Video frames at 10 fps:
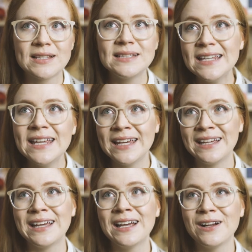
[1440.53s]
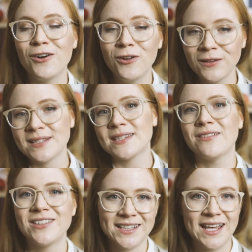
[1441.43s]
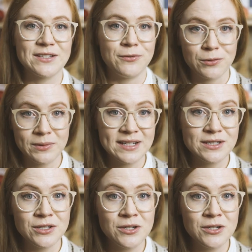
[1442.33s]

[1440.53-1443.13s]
seeing all the stuff that gets forwarded to